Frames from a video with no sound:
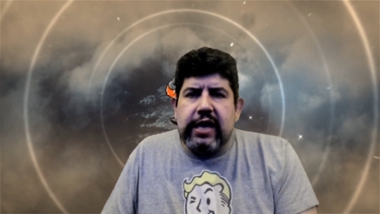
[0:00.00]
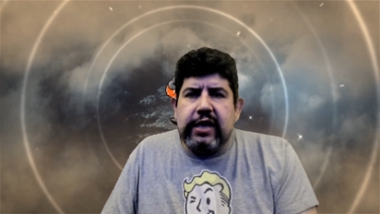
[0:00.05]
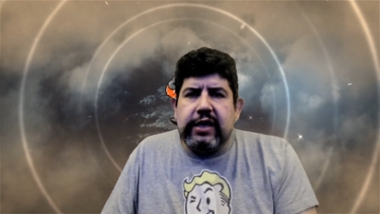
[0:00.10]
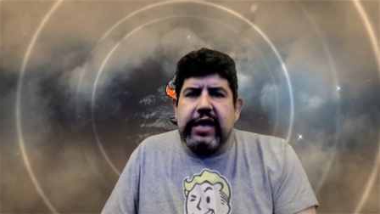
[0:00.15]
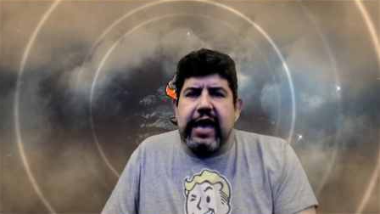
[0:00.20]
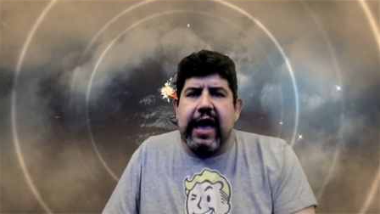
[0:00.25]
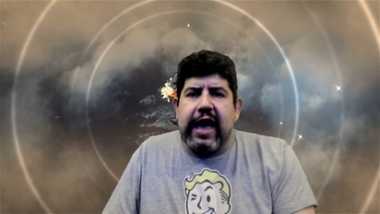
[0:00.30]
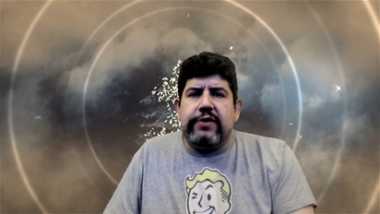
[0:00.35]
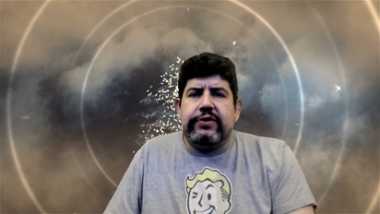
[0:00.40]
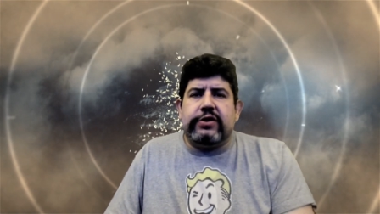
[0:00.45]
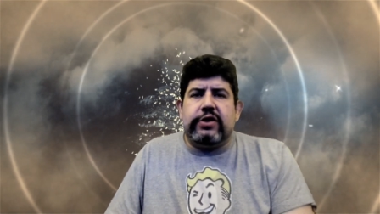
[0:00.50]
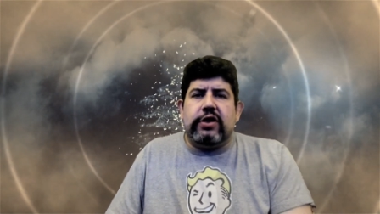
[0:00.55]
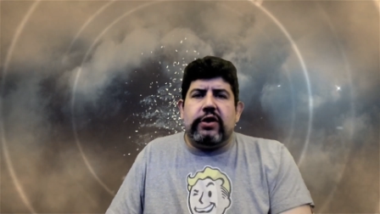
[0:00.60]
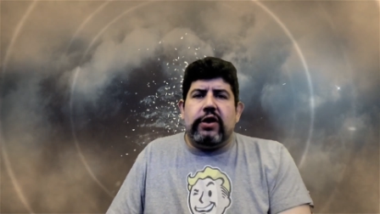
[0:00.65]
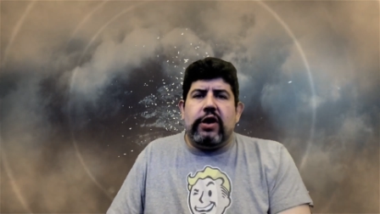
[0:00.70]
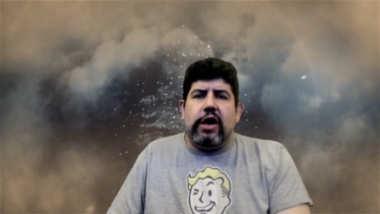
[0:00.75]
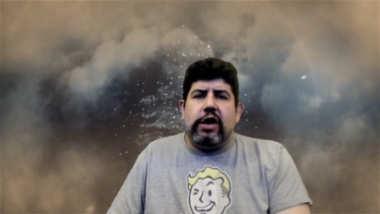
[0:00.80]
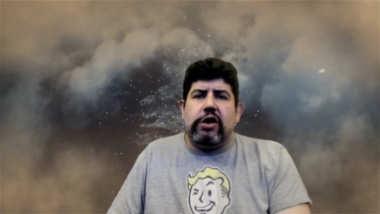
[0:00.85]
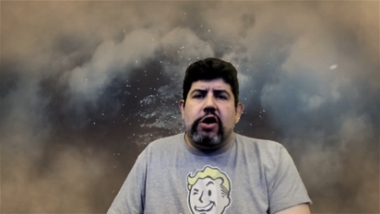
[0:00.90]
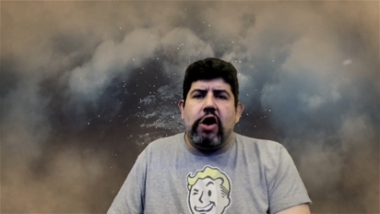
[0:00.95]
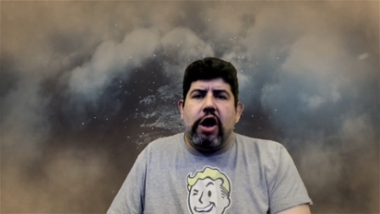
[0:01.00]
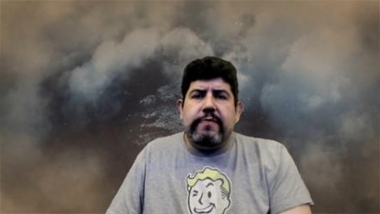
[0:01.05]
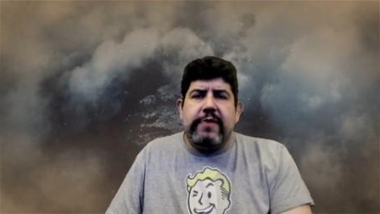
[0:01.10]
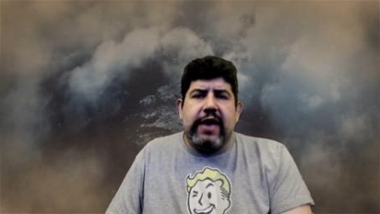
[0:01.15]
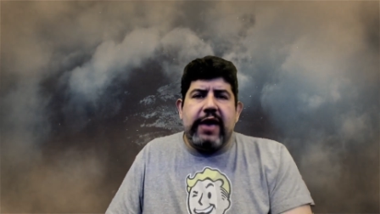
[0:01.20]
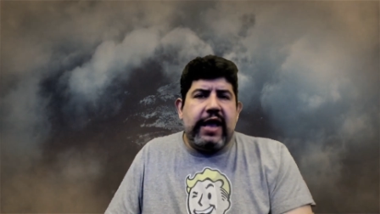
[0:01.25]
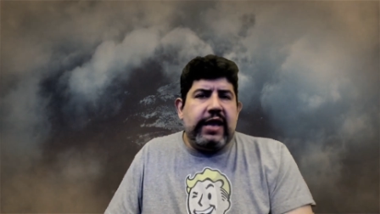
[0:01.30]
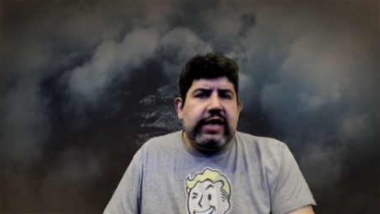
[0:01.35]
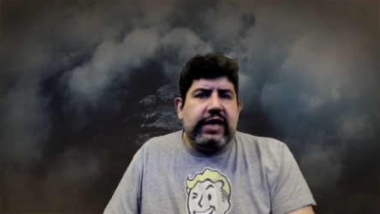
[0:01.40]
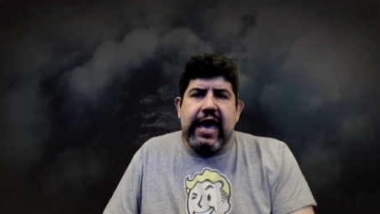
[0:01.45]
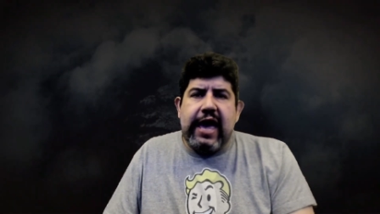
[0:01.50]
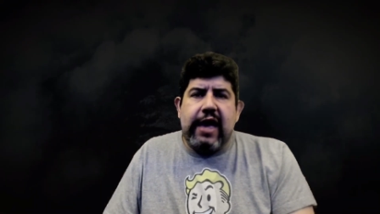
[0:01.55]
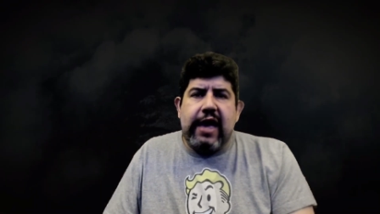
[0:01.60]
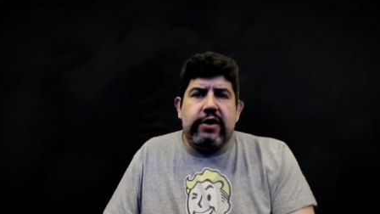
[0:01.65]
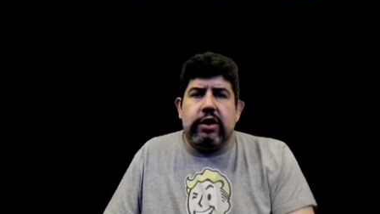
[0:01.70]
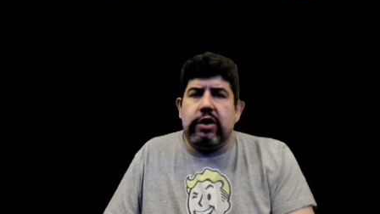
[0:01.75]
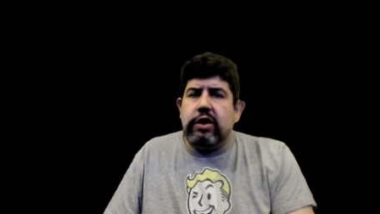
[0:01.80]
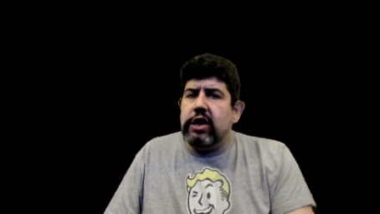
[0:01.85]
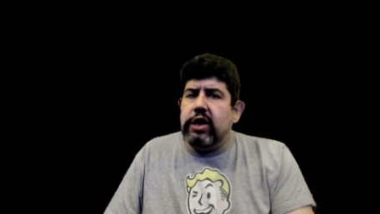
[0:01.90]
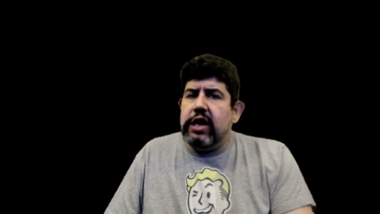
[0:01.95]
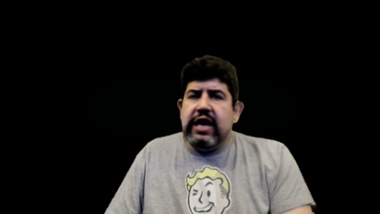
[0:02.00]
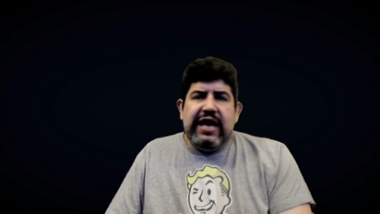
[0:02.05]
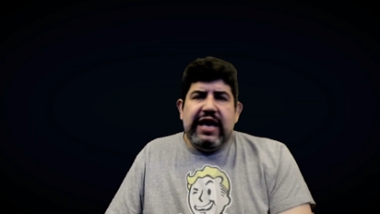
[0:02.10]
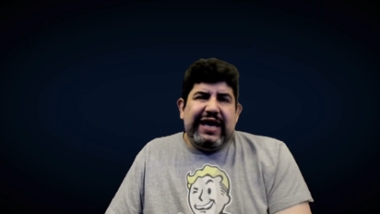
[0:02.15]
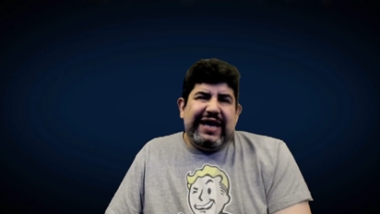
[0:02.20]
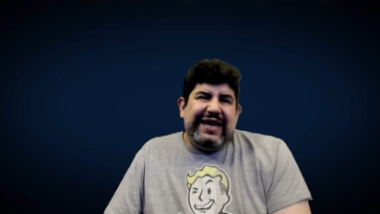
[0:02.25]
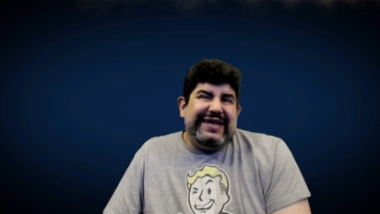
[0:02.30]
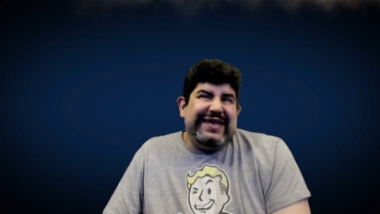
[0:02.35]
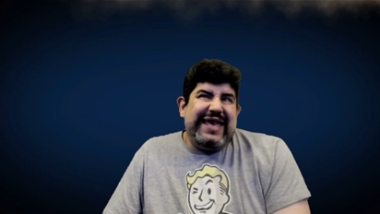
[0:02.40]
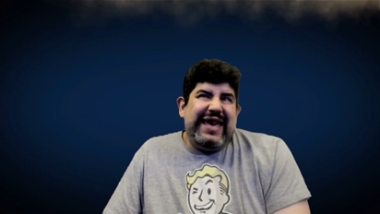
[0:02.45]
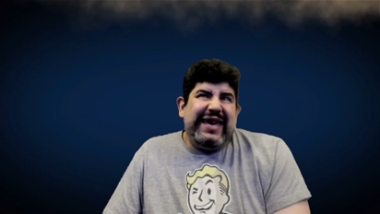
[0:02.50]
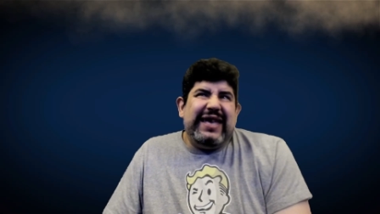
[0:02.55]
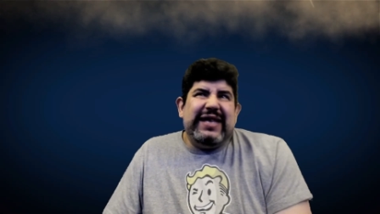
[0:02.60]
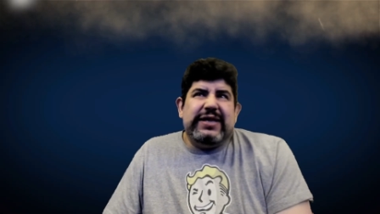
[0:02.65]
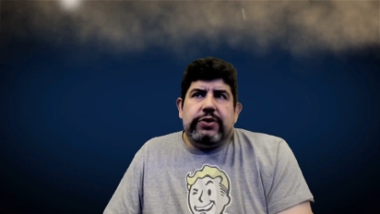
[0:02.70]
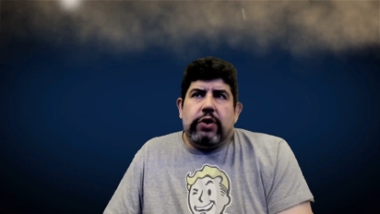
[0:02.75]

combat encounter, because that gets